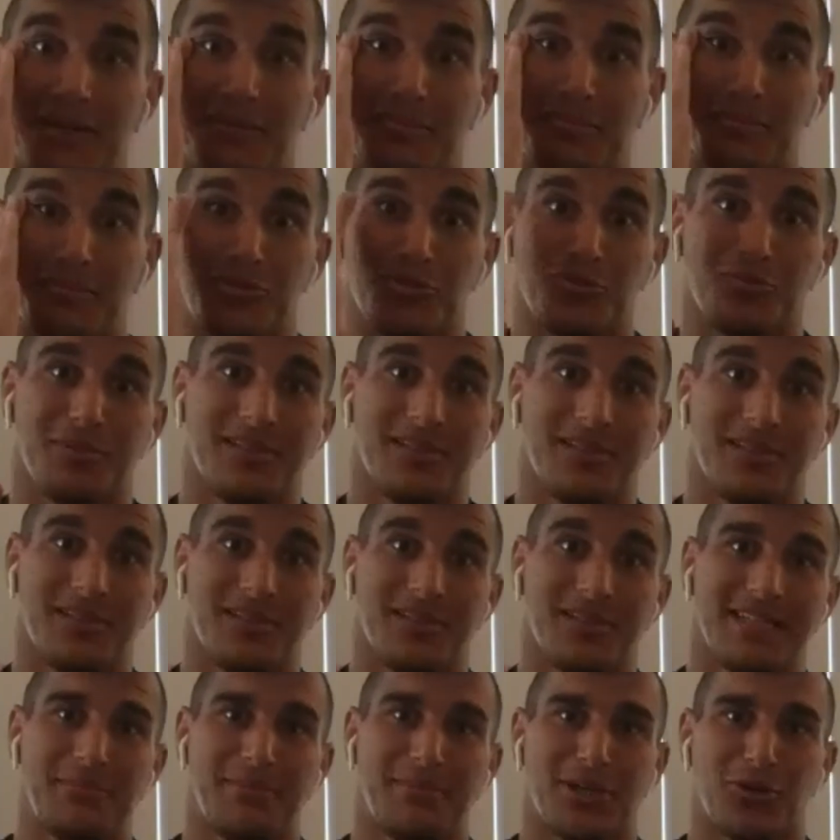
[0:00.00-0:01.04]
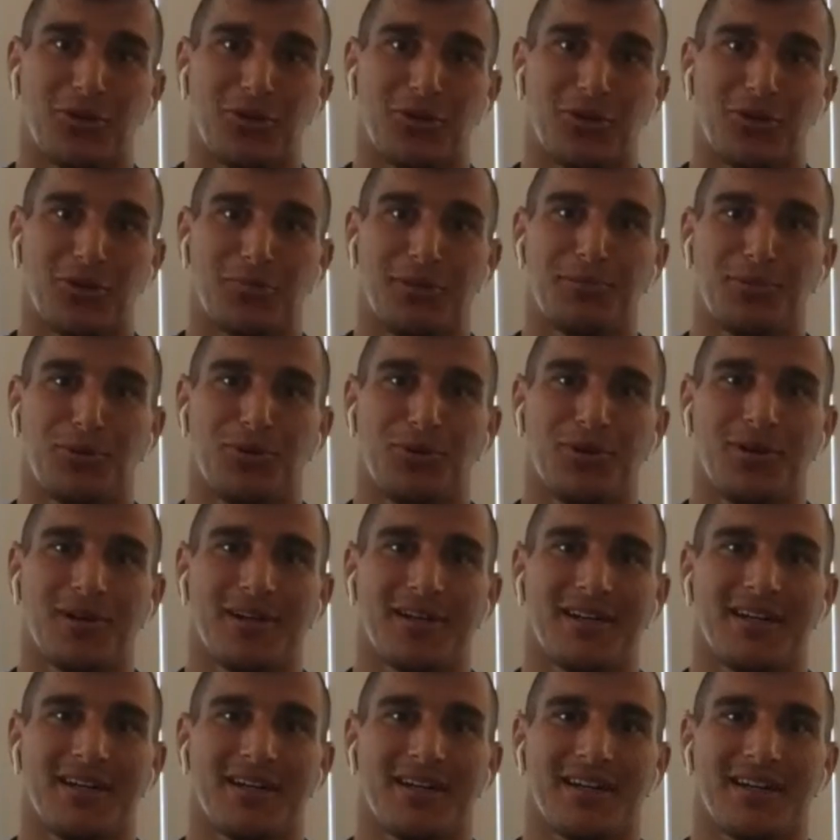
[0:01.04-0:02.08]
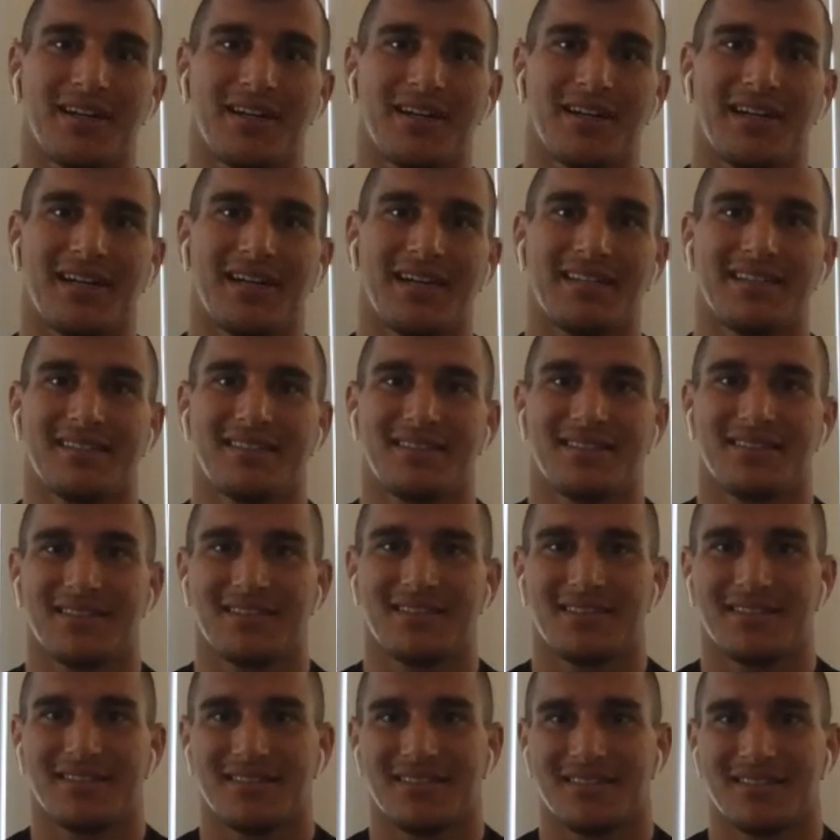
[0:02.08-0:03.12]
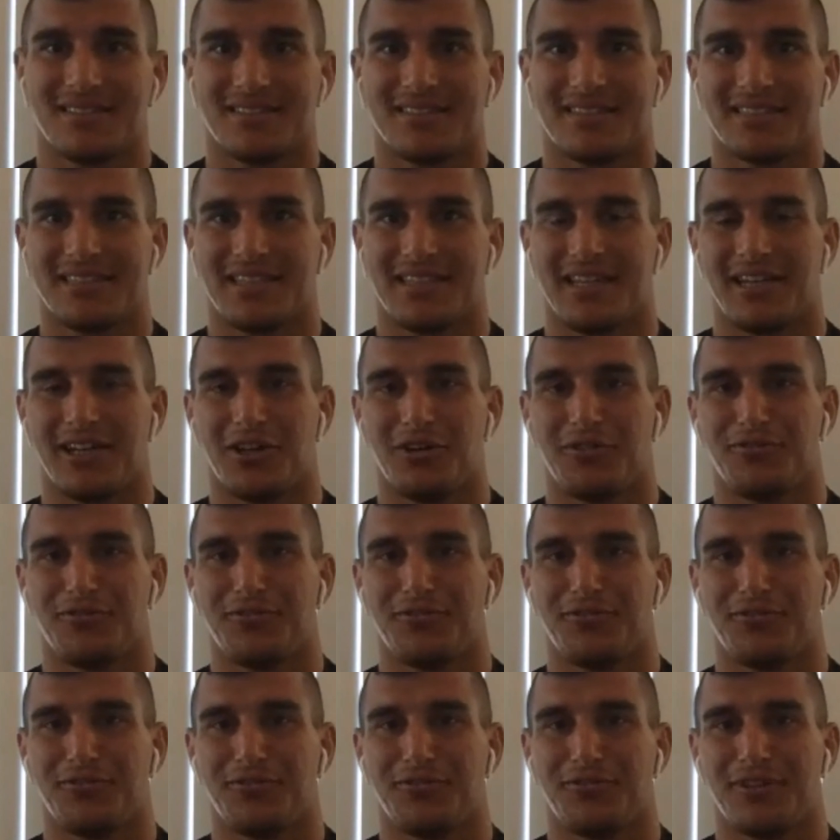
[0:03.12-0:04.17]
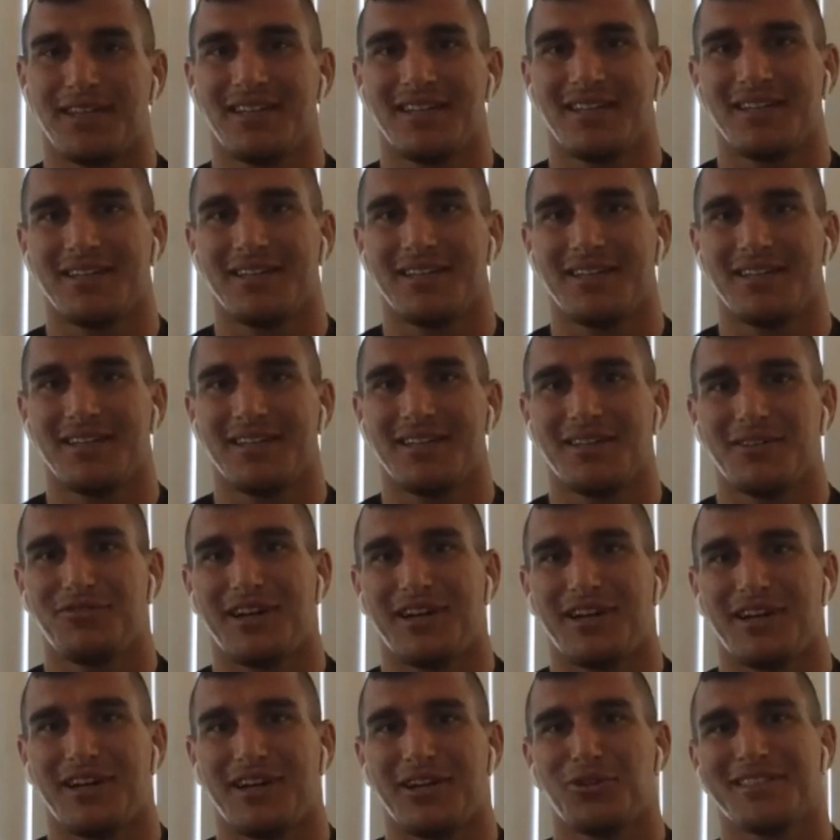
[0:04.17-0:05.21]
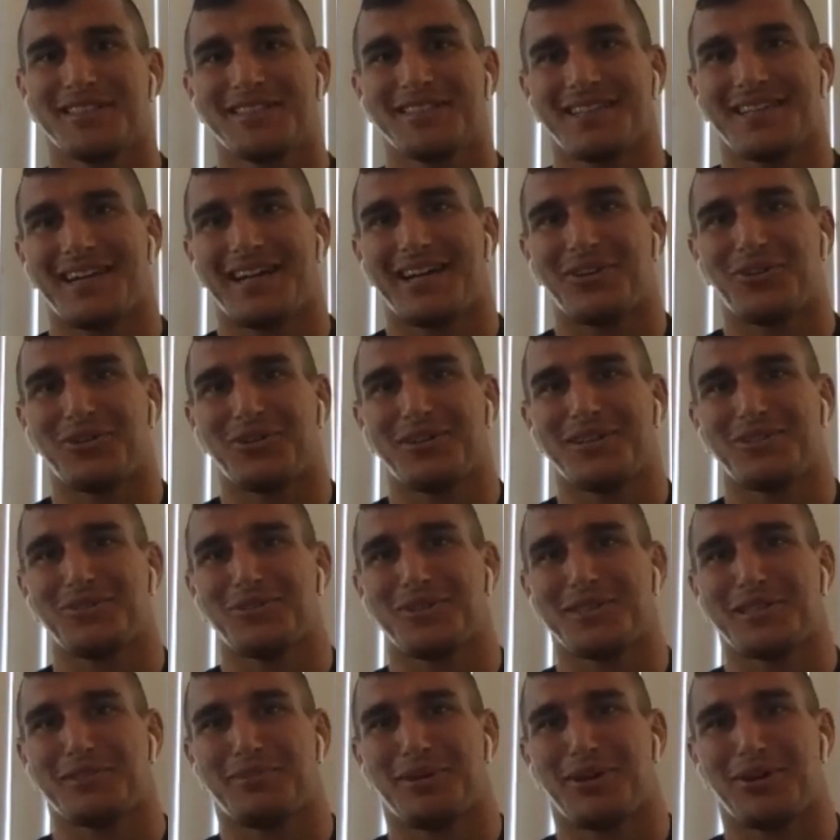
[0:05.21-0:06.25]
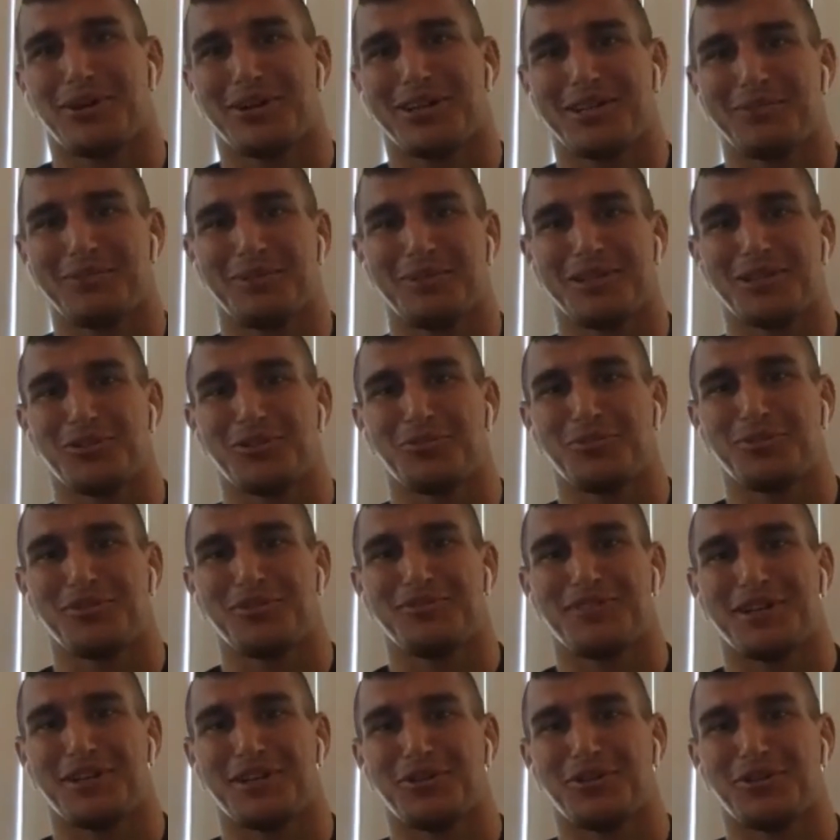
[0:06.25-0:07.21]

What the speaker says: them to be better people and stay healthy. Fighters, I don't need to inspire anybody to be a